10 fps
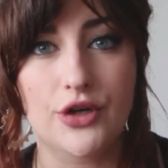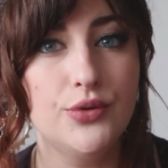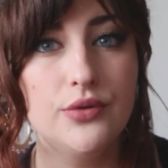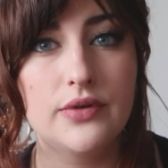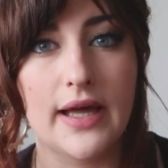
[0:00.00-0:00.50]
I
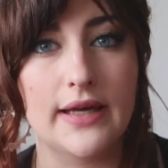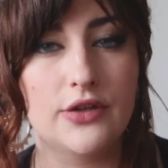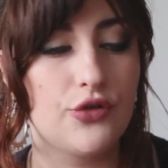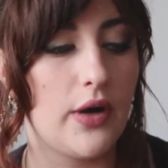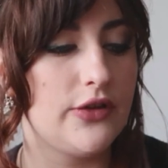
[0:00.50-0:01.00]
could have
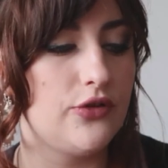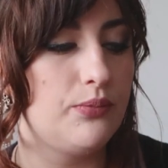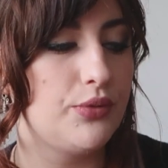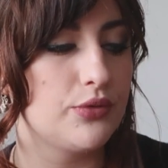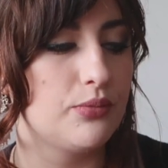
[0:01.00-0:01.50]
like tried
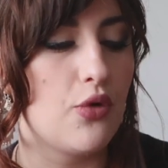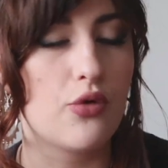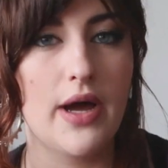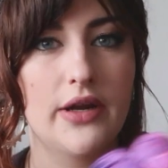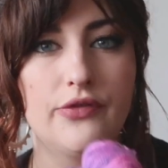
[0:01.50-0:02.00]
and put
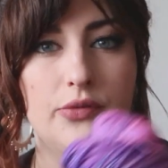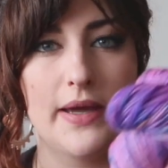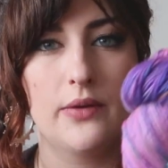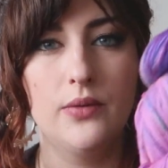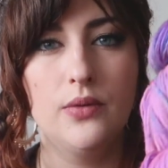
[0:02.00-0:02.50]
more round of
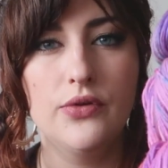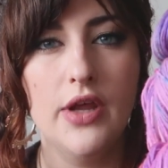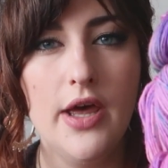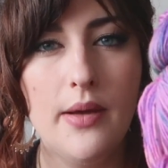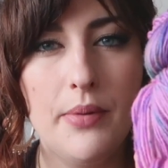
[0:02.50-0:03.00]
speckles,
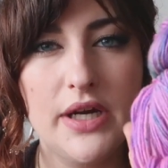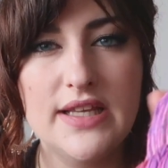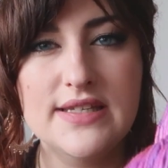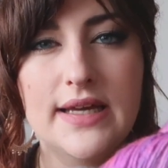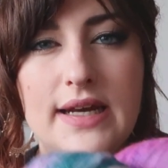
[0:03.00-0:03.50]
but
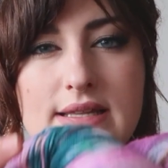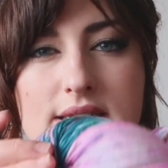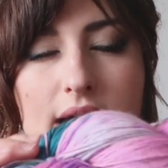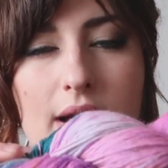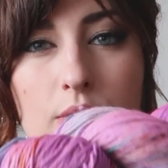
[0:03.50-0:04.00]
I
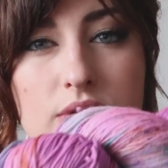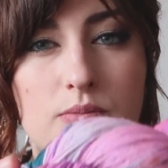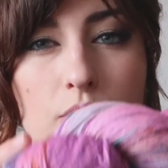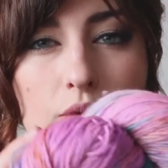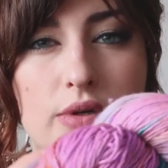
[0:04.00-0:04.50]
decided I
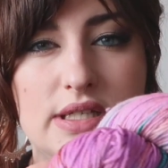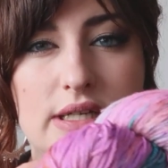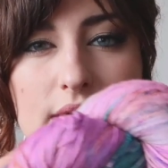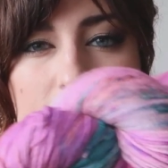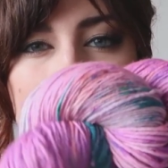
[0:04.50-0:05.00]
was more
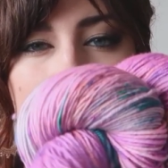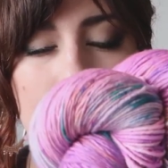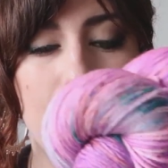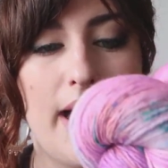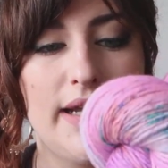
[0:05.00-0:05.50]
risky and I
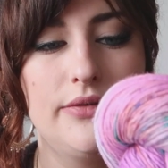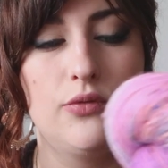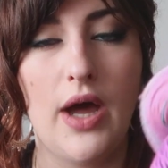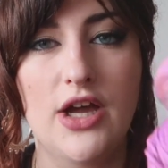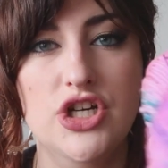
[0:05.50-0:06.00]
might
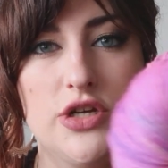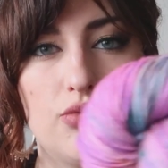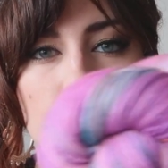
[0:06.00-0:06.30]
actually